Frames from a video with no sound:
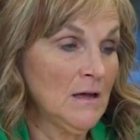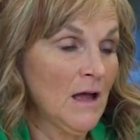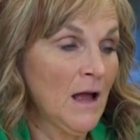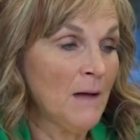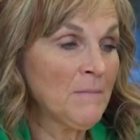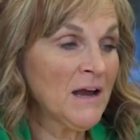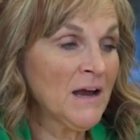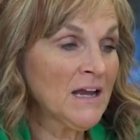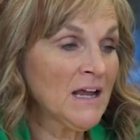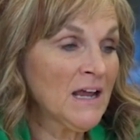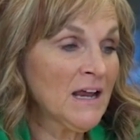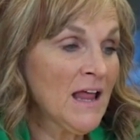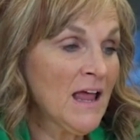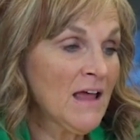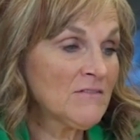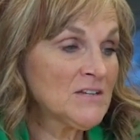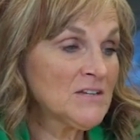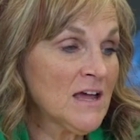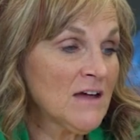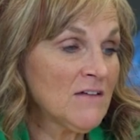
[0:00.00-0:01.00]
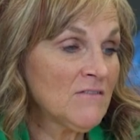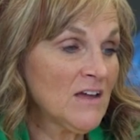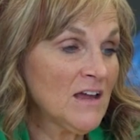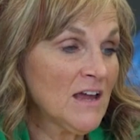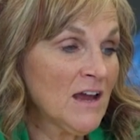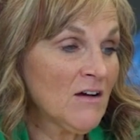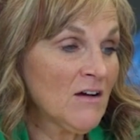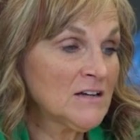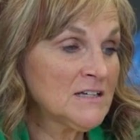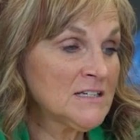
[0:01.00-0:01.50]
I'm not going to have
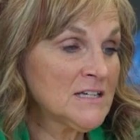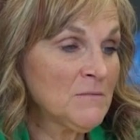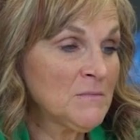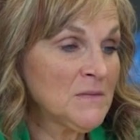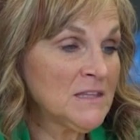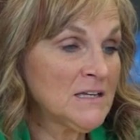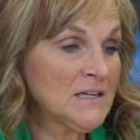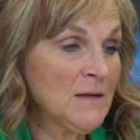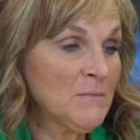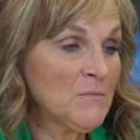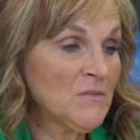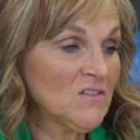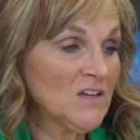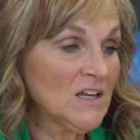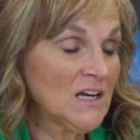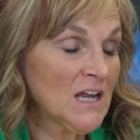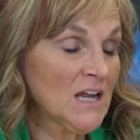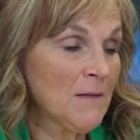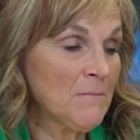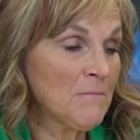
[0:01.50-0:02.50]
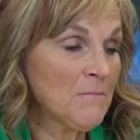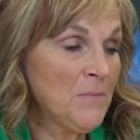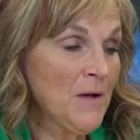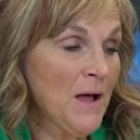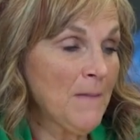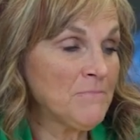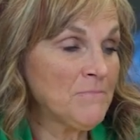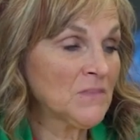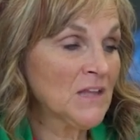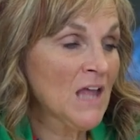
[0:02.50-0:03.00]
Aaron tell me the name of it again.
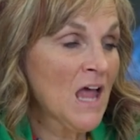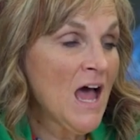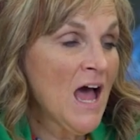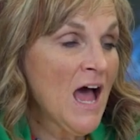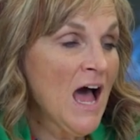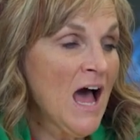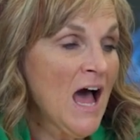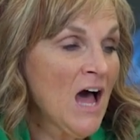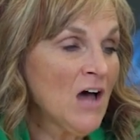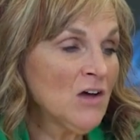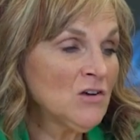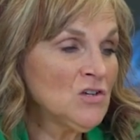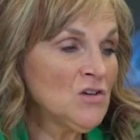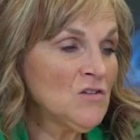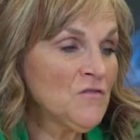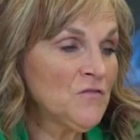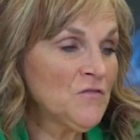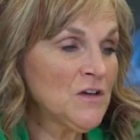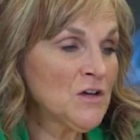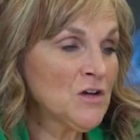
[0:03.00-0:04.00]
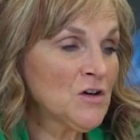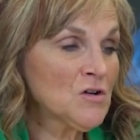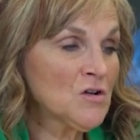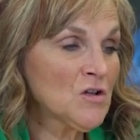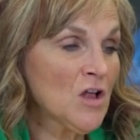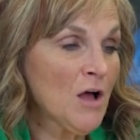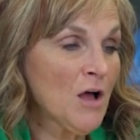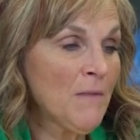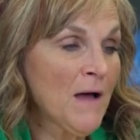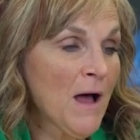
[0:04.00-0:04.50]
But how do you
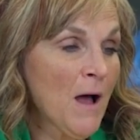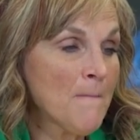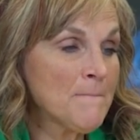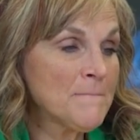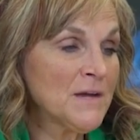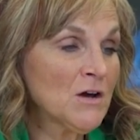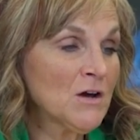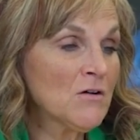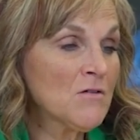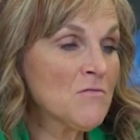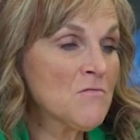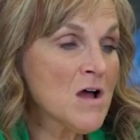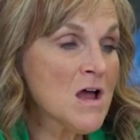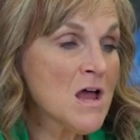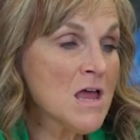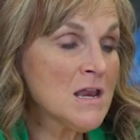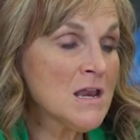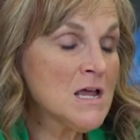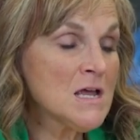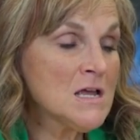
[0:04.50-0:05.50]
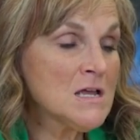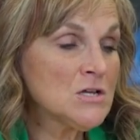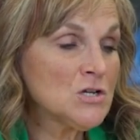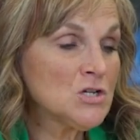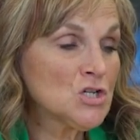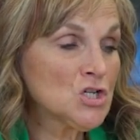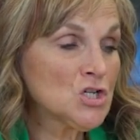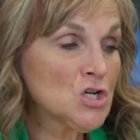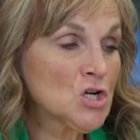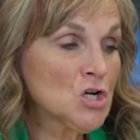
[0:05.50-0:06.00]
feel about marijuana,
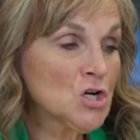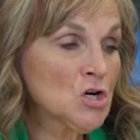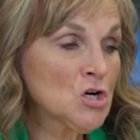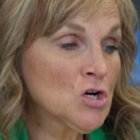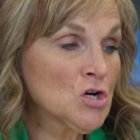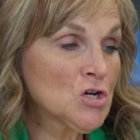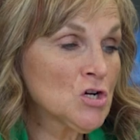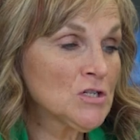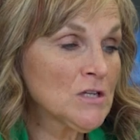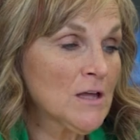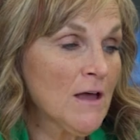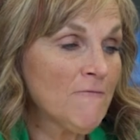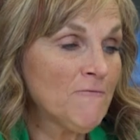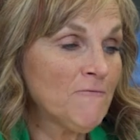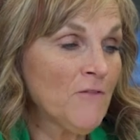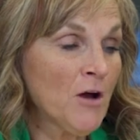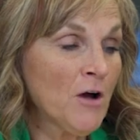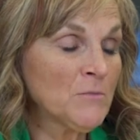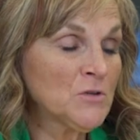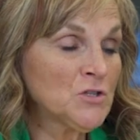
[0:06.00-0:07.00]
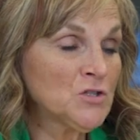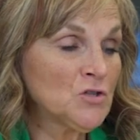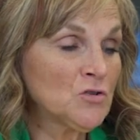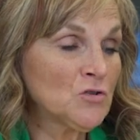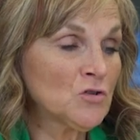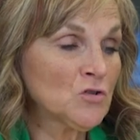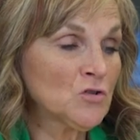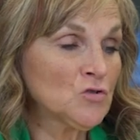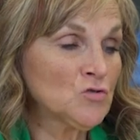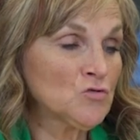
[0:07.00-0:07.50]
sugars,
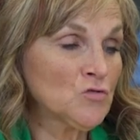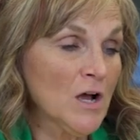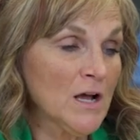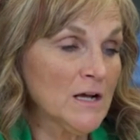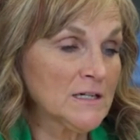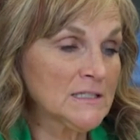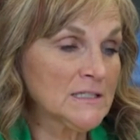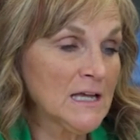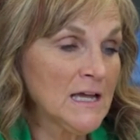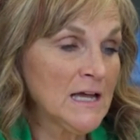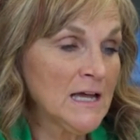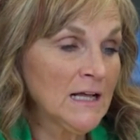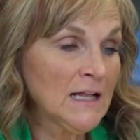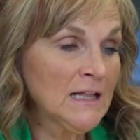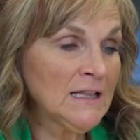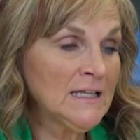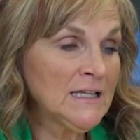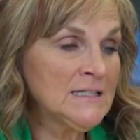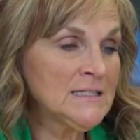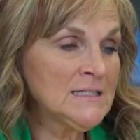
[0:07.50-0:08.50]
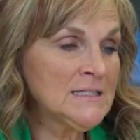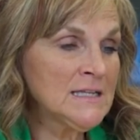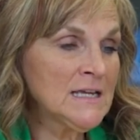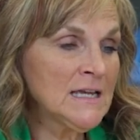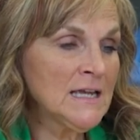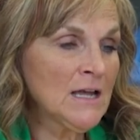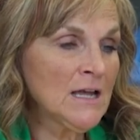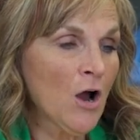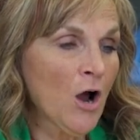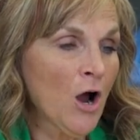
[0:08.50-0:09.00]
pharmaceutical drugs?
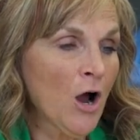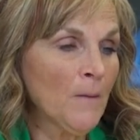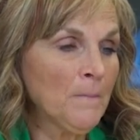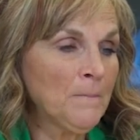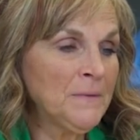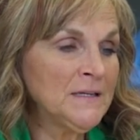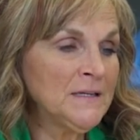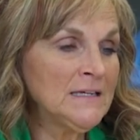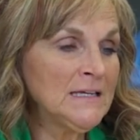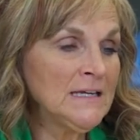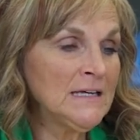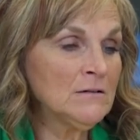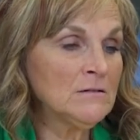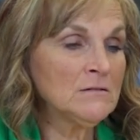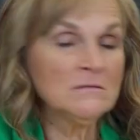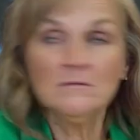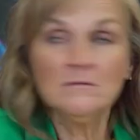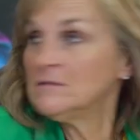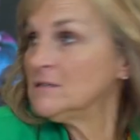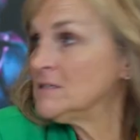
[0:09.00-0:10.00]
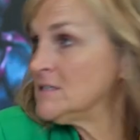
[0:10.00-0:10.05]
Cleansing our pineal.